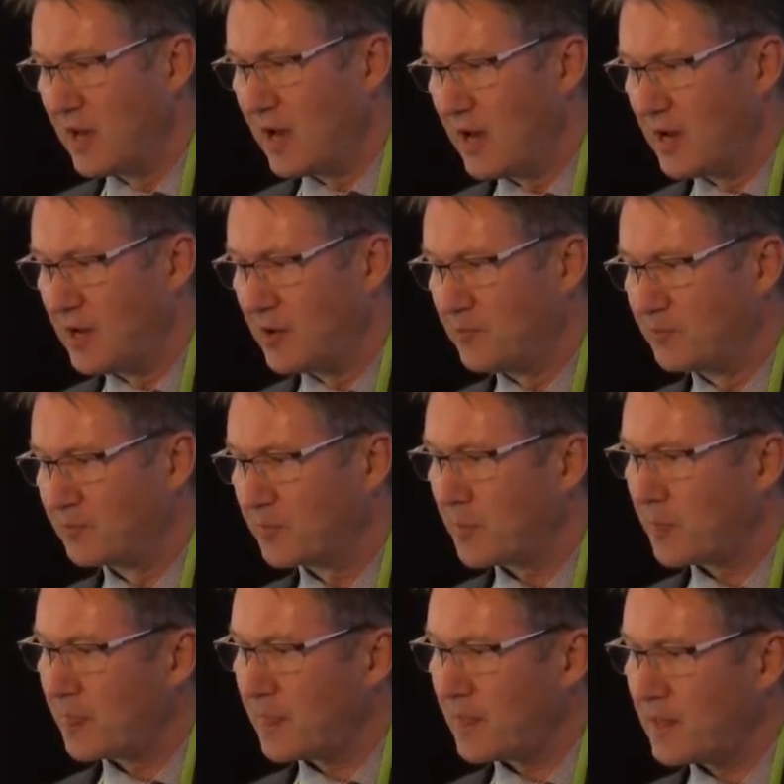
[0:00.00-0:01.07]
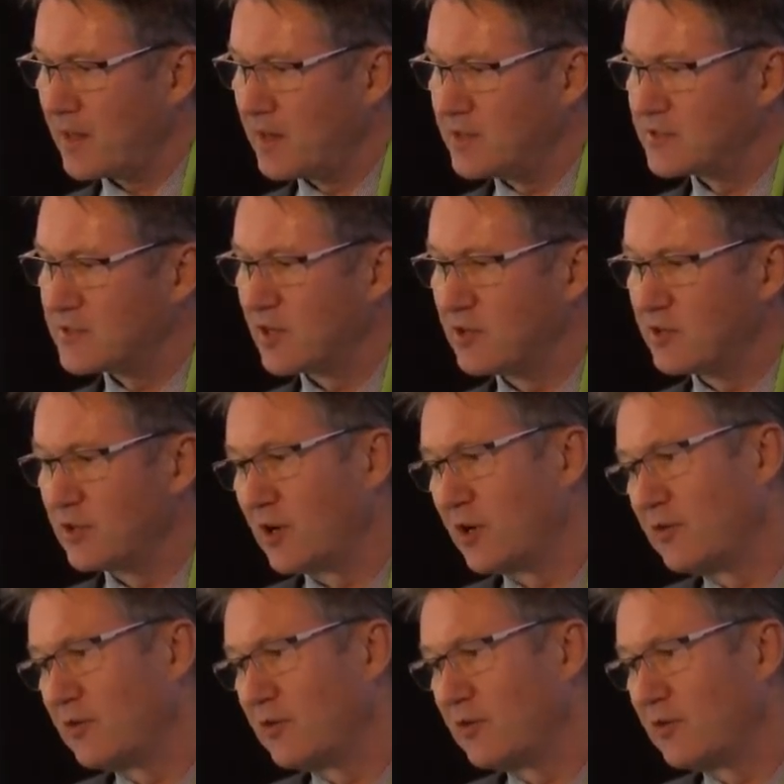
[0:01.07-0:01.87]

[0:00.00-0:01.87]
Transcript: Um, so, you know,